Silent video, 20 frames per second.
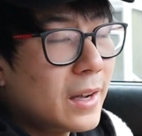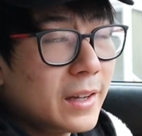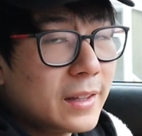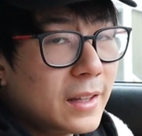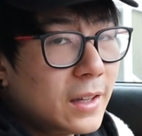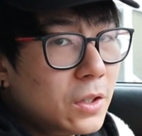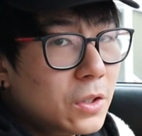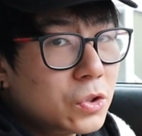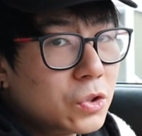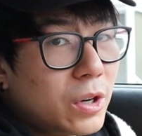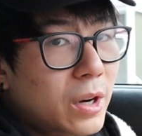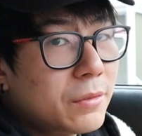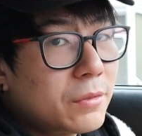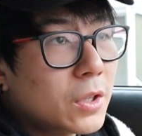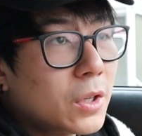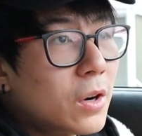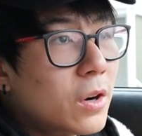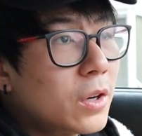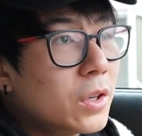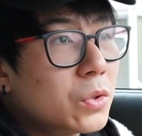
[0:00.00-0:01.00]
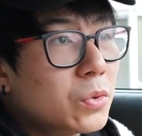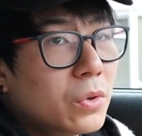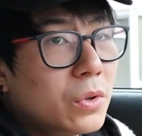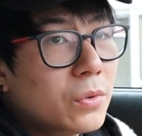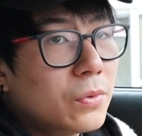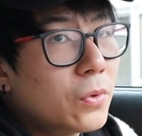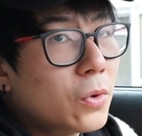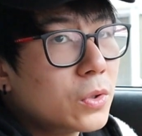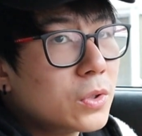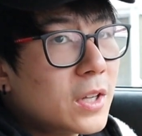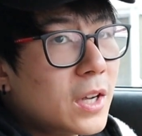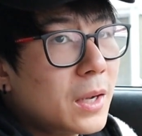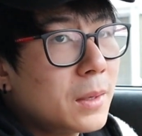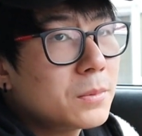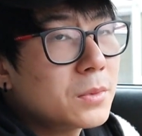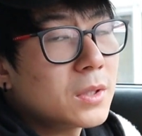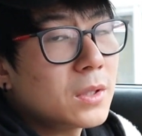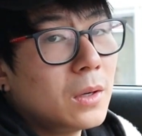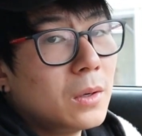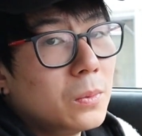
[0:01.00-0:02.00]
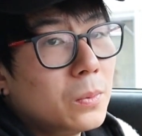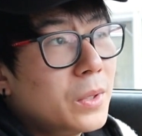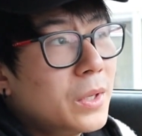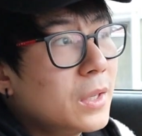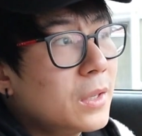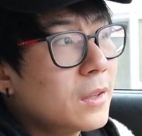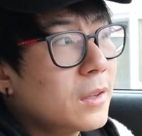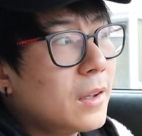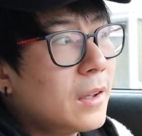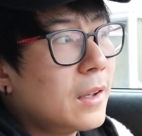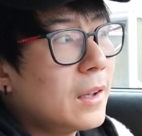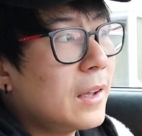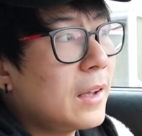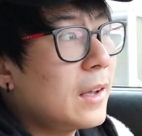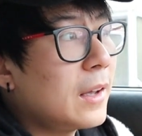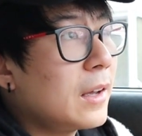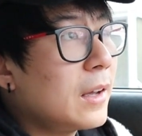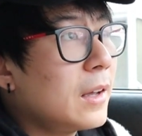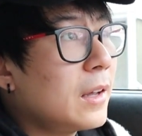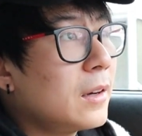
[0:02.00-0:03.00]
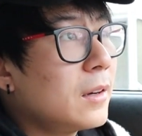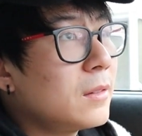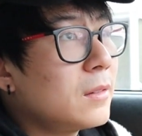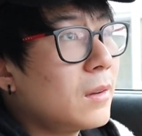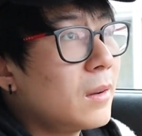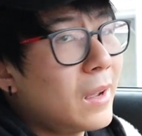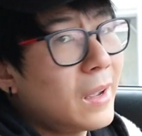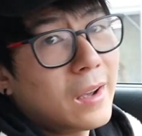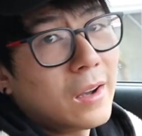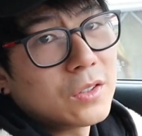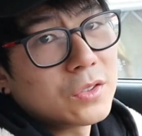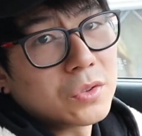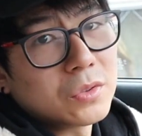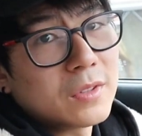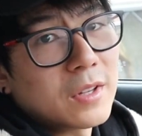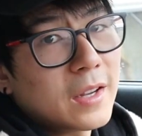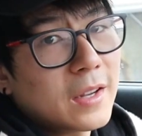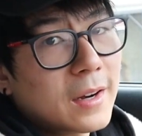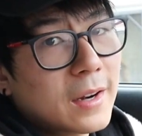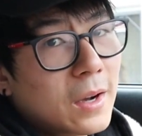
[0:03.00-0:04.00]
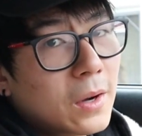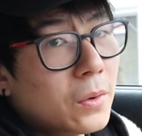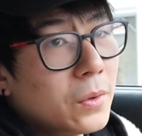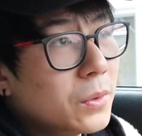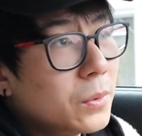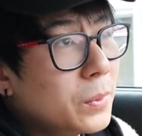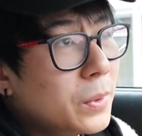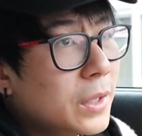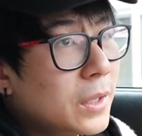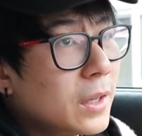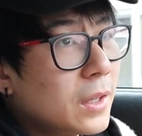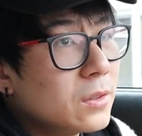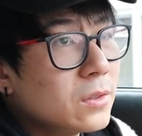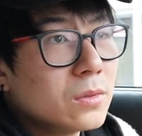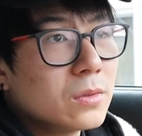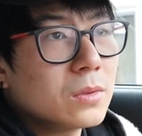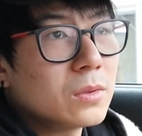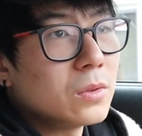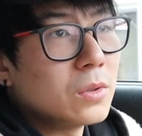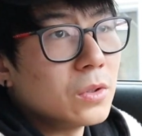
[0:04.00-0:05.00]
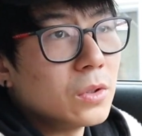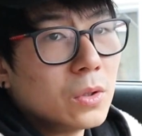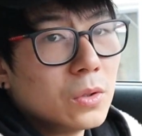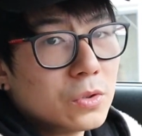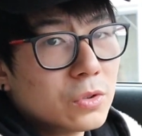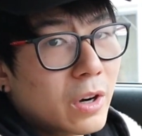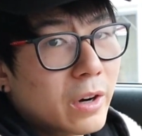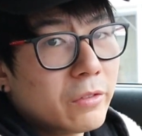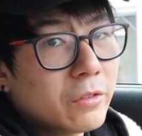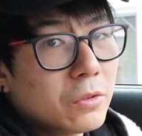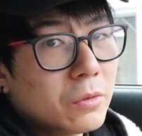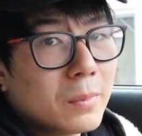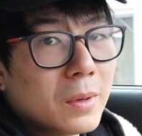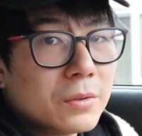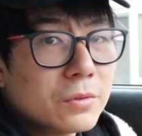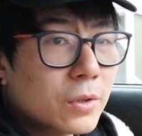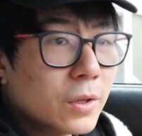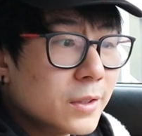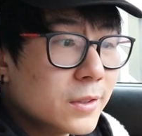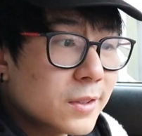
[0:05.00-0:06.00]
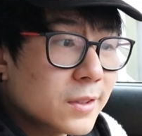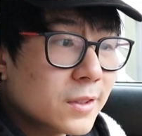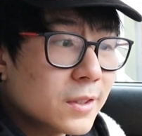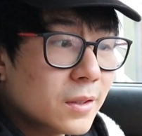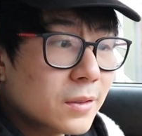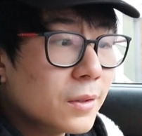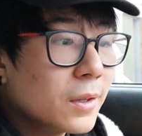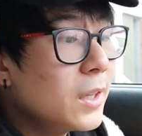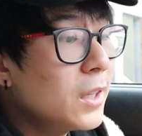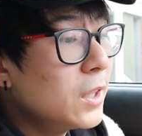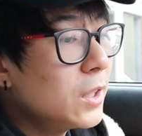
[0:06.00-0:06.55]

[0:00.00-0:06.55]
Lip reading: I daily drive the car 3 to 4 times a week, and I also take it out on the weekends to go driving with my friends and stuff.